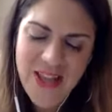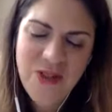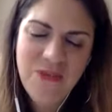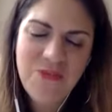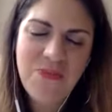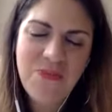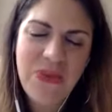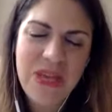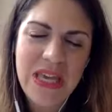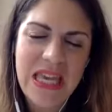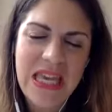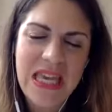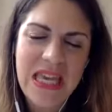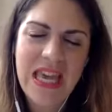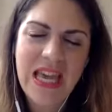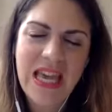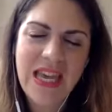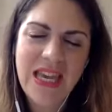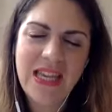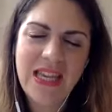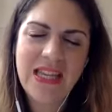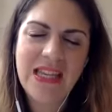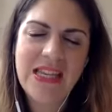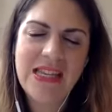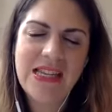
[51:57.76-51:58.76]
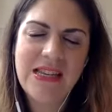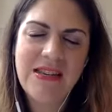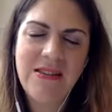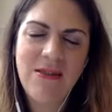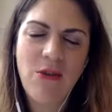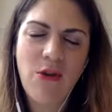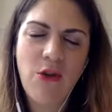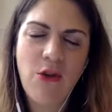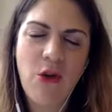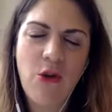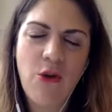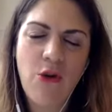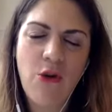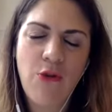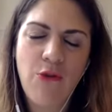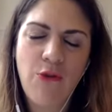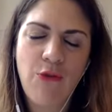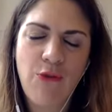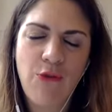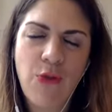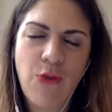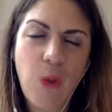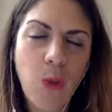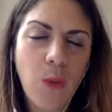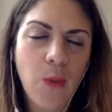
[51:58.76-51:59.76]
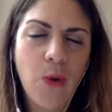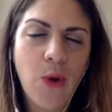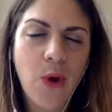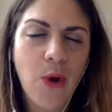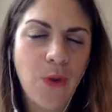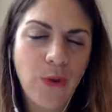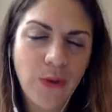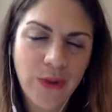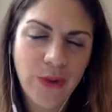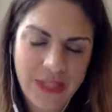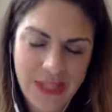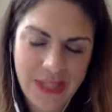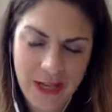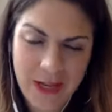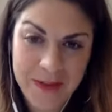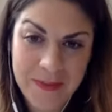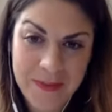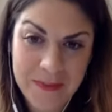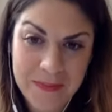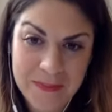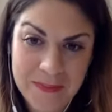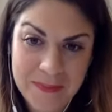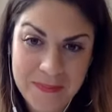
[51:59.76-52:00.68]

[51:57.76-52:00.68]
be in flow all the time?